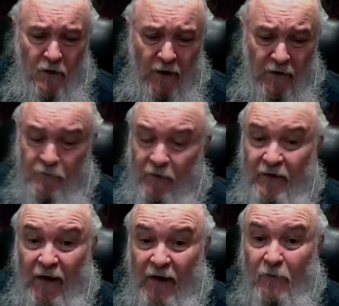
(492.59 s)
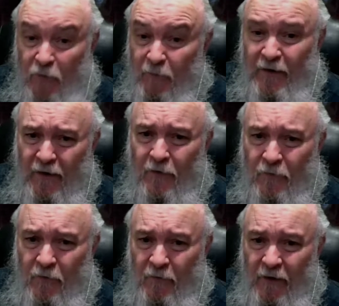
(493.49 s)
has been named many
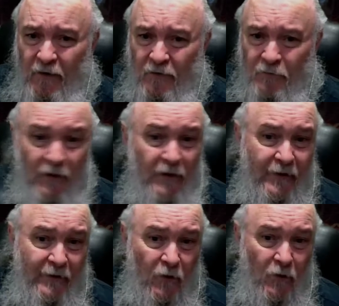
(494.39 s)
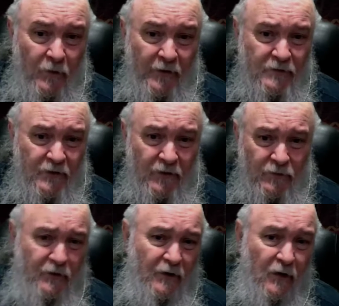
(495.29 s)
different things, but it always seems
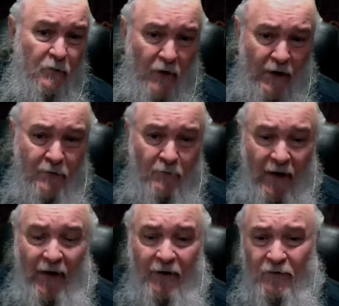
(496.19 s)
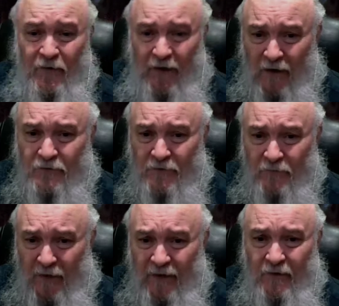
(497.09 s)
to come right back to the House
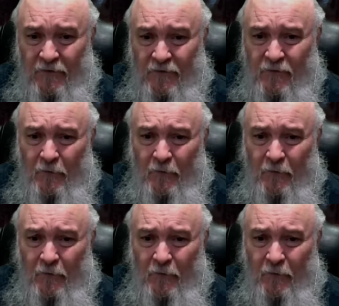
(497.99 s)
of Pagans.